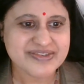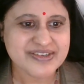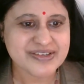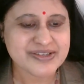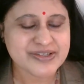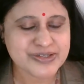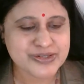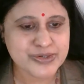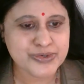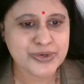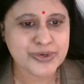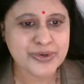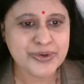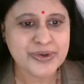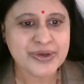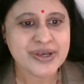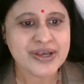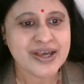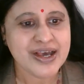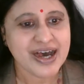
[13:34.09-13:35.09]
So,
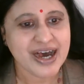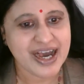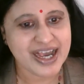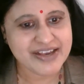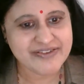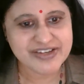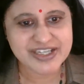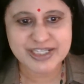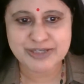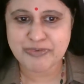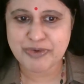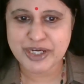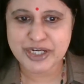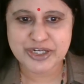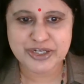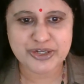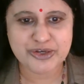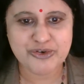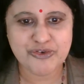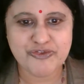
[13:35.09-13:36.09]
I will speak
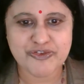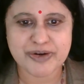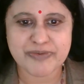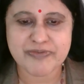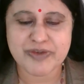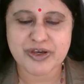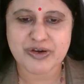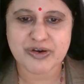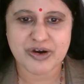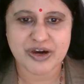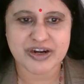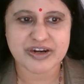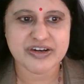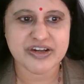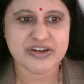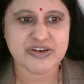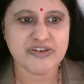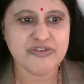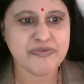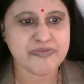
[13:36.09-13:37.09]
to you from the
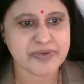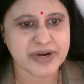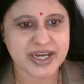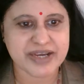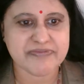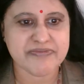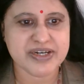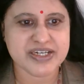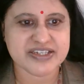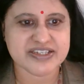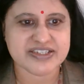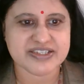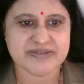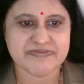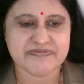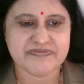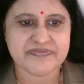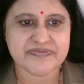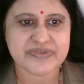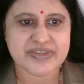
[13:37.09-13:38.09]
corner of pragmatism.
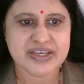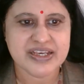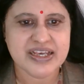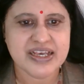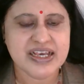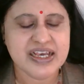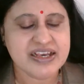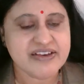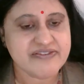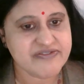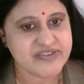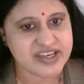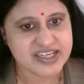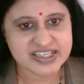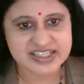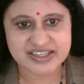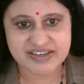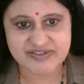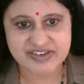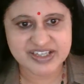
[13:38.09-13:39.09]
We
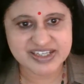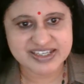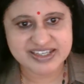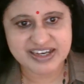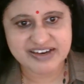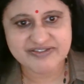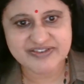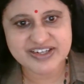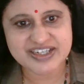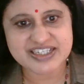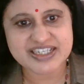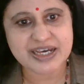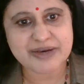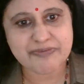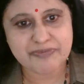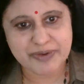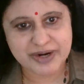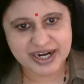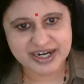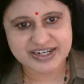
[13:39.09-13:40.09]
civil servants are
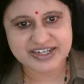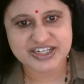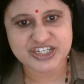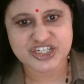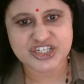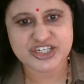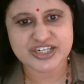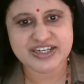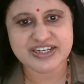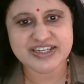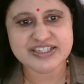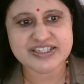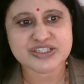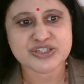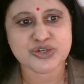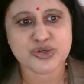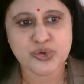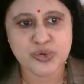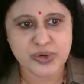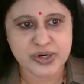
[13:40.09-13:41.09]
practitioners,
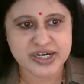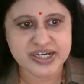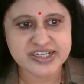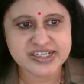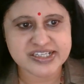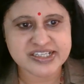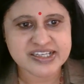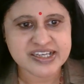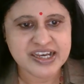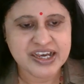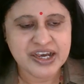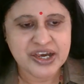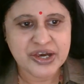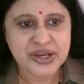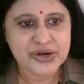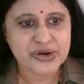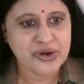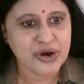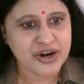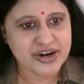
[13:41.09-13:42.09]
doers,
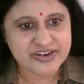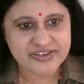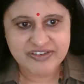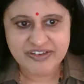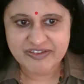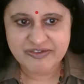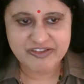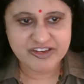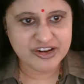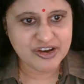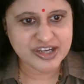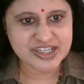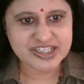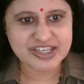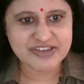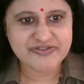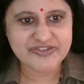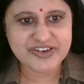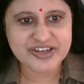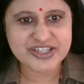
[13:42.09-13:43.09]
not
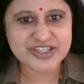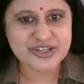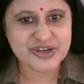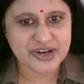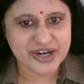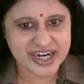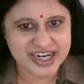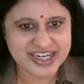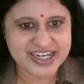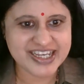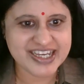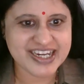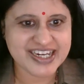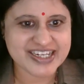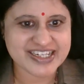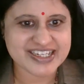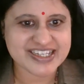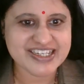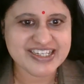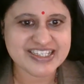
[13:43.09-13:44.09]
philosophers or
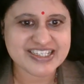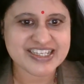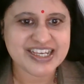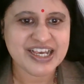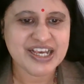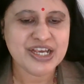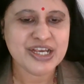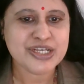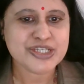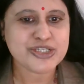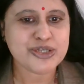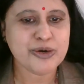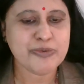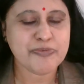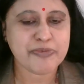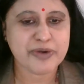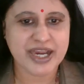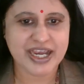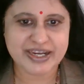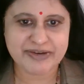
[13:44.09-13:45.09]
ideators. So,
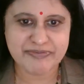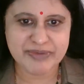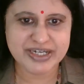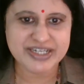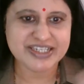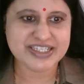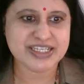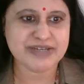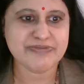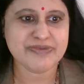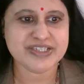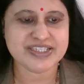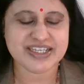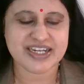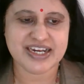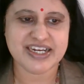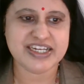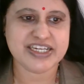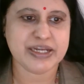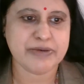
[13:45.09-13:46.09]
pragmatism is
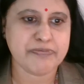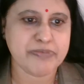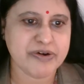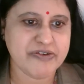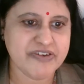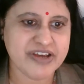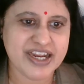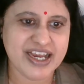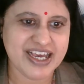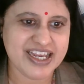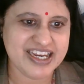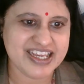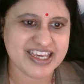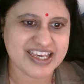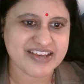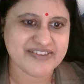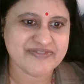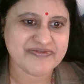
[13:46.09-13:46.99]
right up our alley.